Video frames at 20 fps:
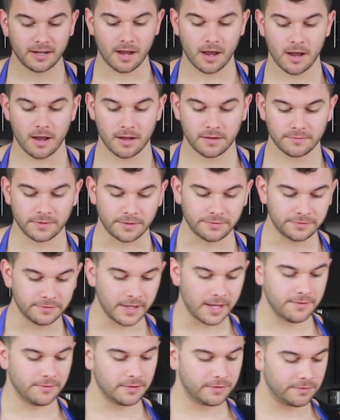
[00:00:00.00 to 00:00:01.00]
of a
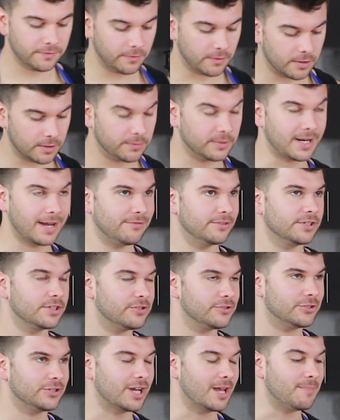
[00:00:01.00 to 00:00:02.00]
flavor for whatever
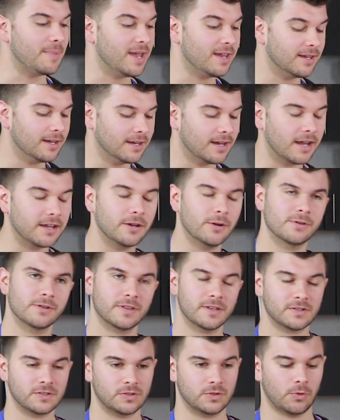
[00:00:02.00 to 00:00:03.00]
dessert I'm making, I go to
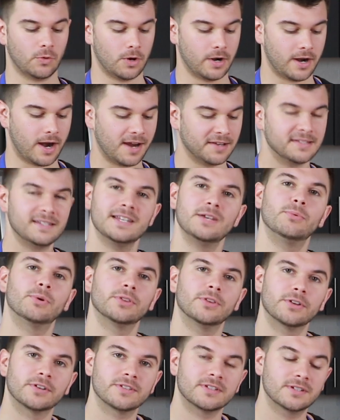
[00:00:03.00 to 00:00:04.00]
the store, I see
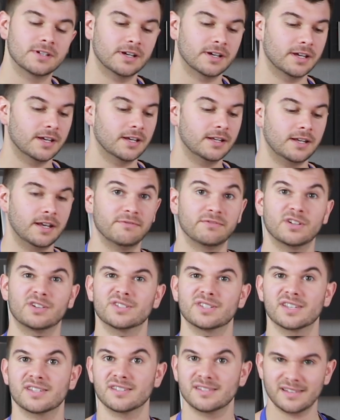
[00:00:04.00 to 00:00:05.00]
what looks good, if
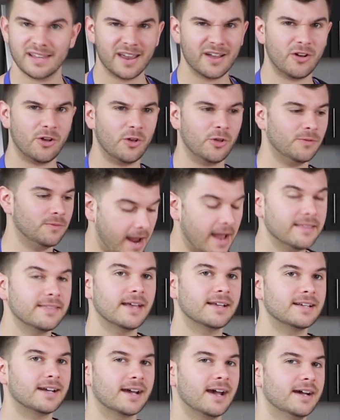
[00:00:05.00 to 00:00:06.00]
there's a sale, and
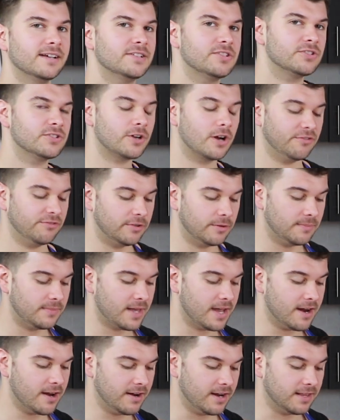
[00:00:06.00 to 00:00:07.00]
then I kind of start from
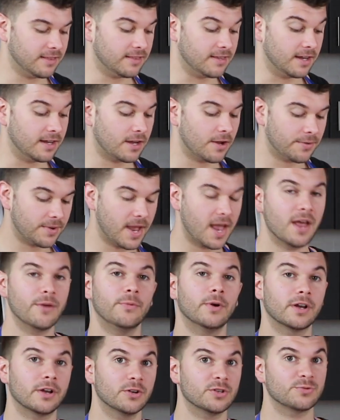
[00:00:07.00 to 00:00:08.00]
there and think, okay,
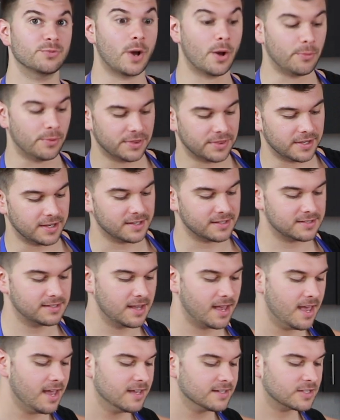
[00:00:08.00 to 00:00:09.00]
what goes well with this?
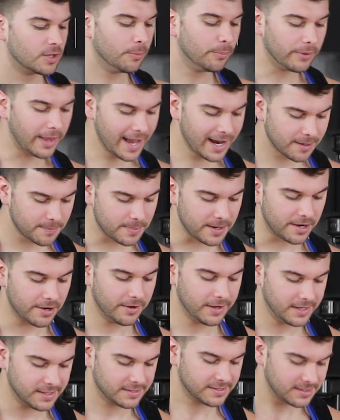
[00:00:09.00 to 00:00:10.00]
So
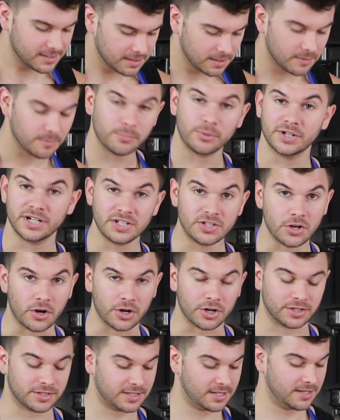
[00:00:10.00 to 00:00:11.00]
blackberries, pretty
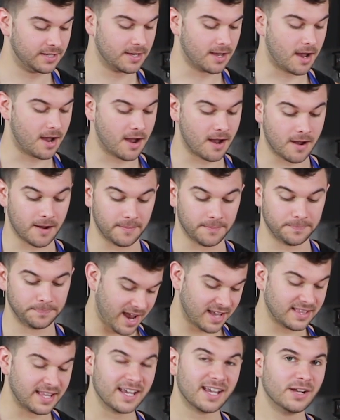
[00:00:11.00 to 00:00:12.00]
tart.
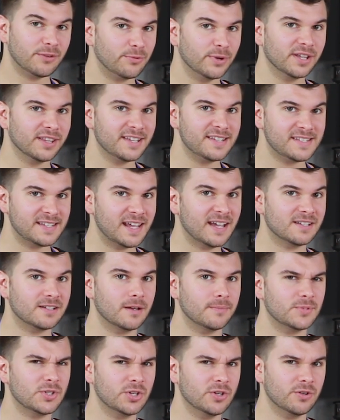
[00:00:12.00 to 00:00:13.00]
And they can really stand
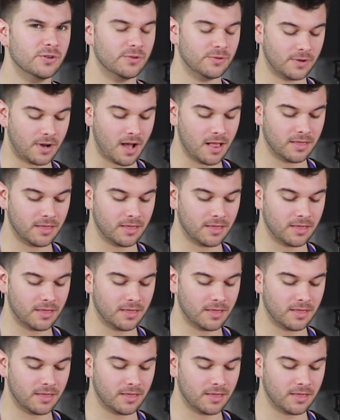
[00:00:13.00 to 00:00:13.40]
up to a